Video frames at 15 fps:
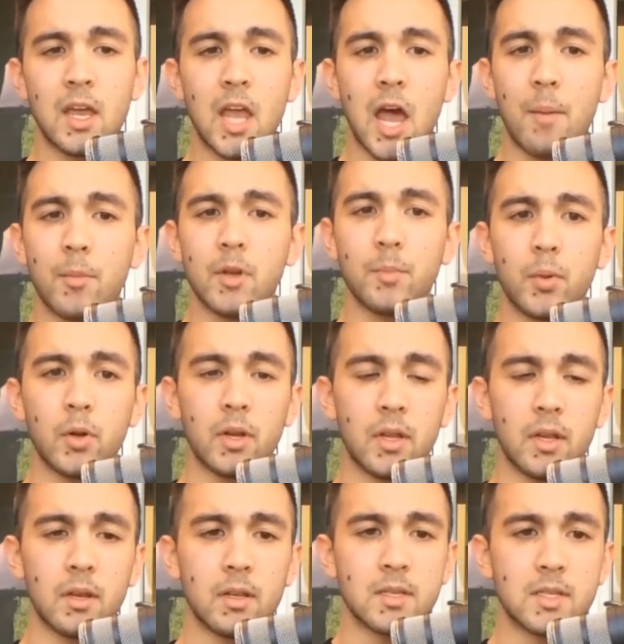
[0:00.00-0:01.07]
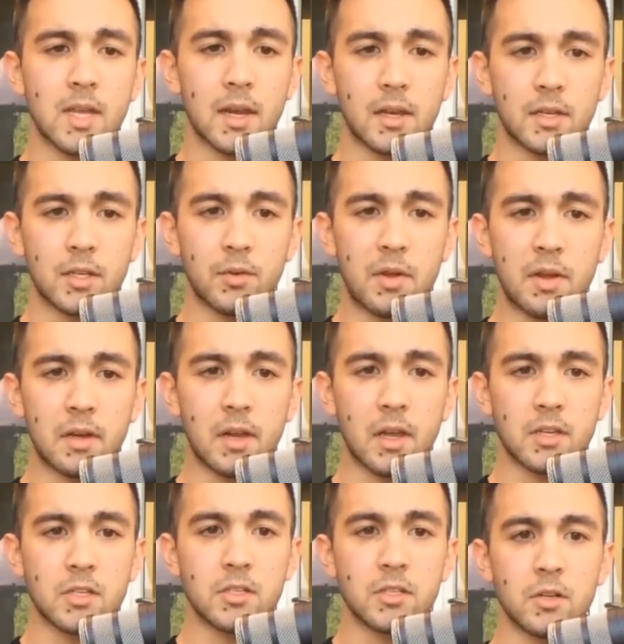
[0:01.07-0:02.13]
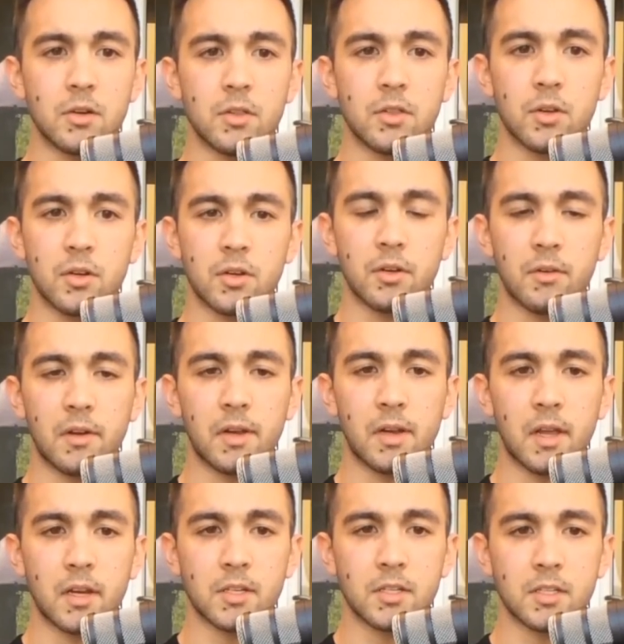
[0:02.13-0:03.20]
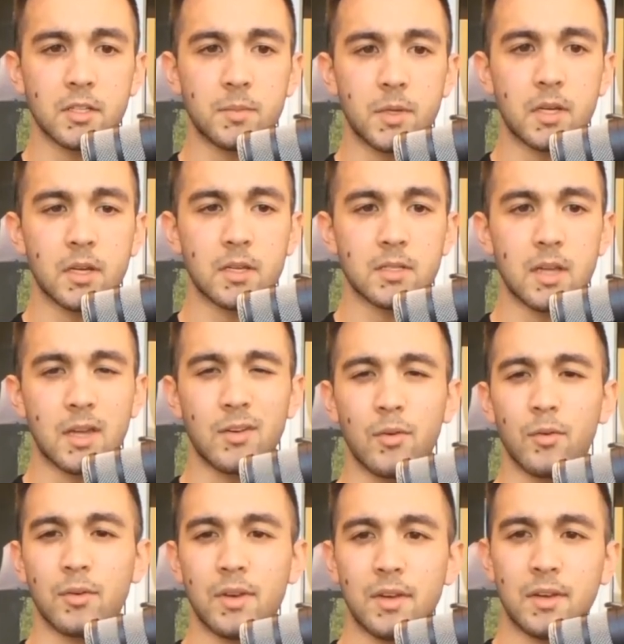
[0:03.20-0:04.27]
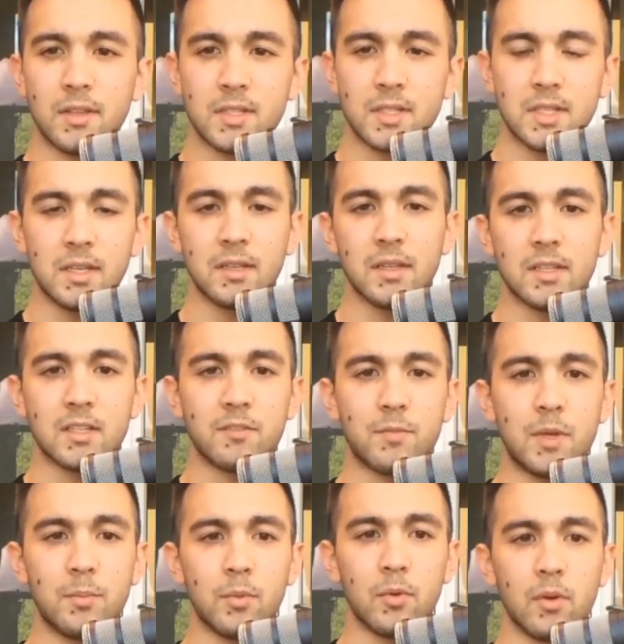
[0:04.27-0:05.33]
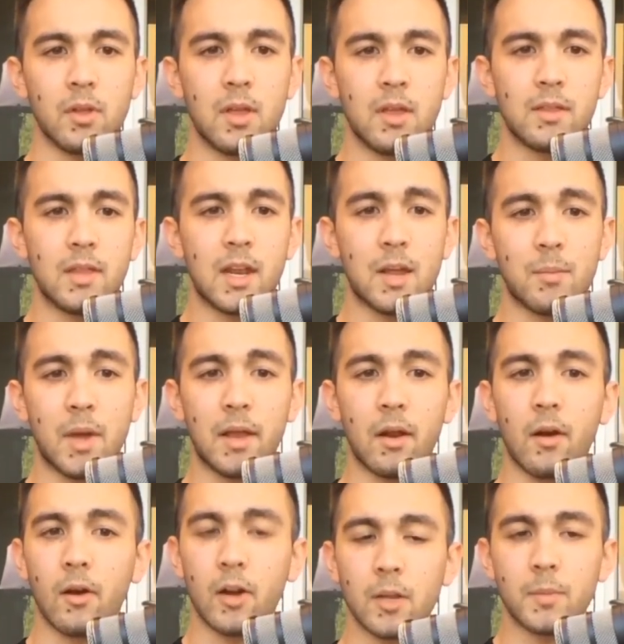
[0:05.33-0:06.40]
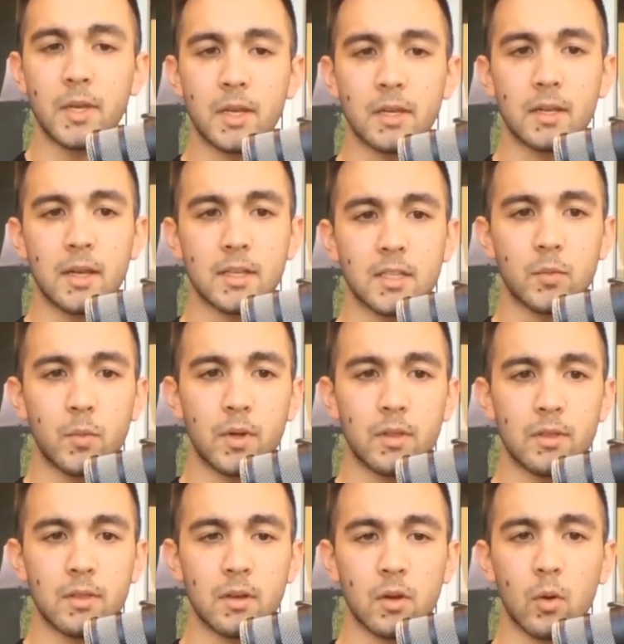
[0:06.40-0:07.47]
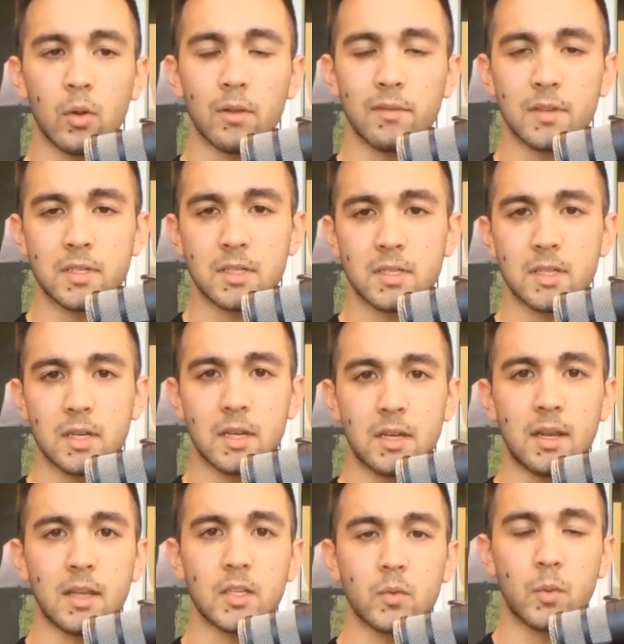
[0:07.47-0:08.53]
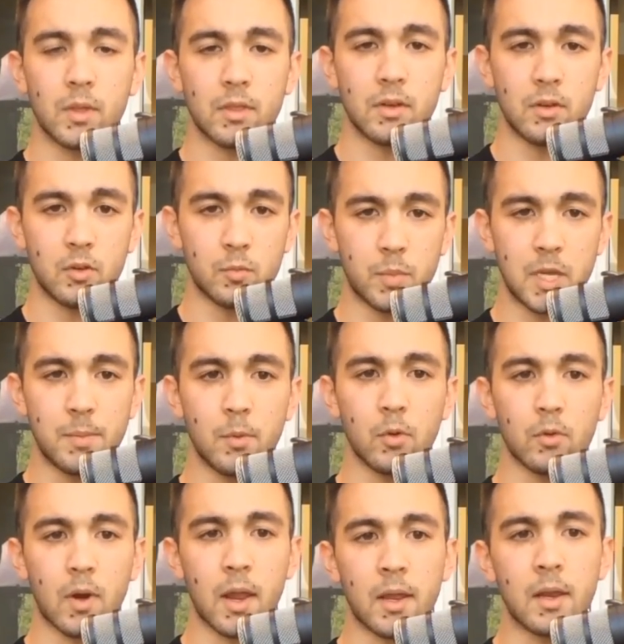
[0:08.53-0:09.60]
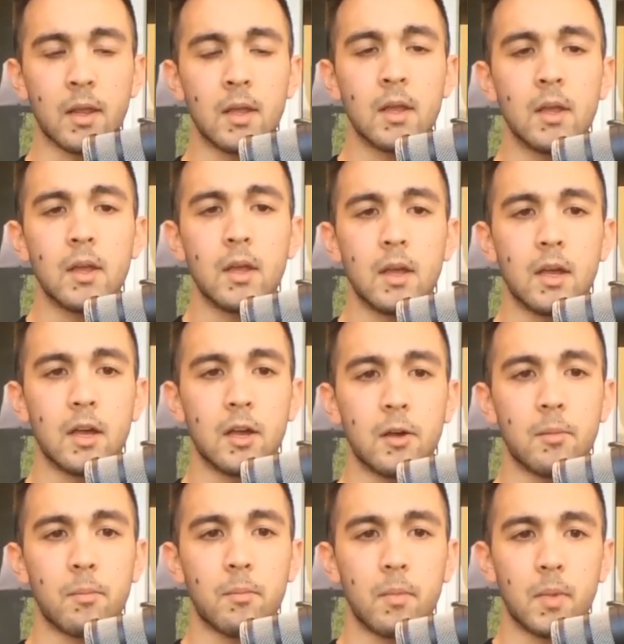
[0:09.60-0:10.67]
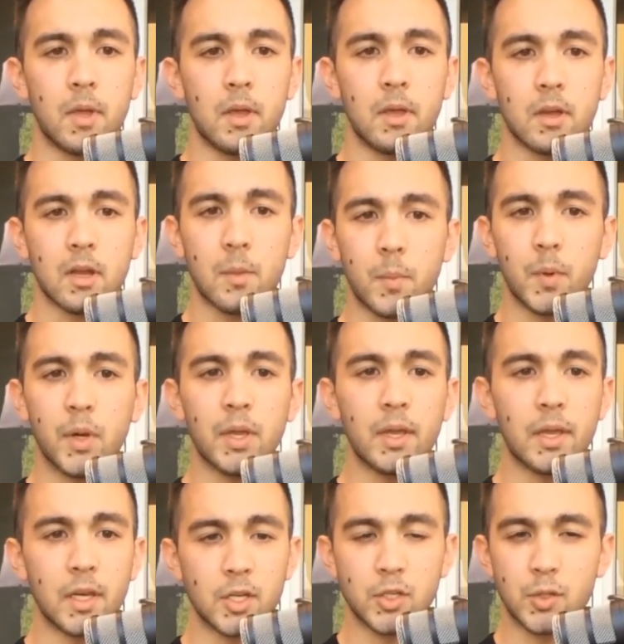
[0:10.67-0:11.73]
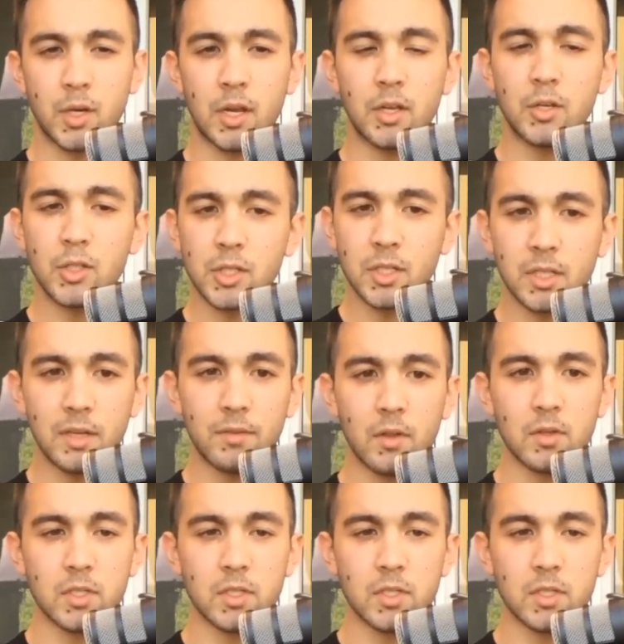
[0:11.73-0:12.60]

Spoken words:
I'm going to put in second degree connections or third degree connections because I don't need to see a list of people that I might already be connected with. The goal of this is to connect with new people, right? Company, industry, I usually leave those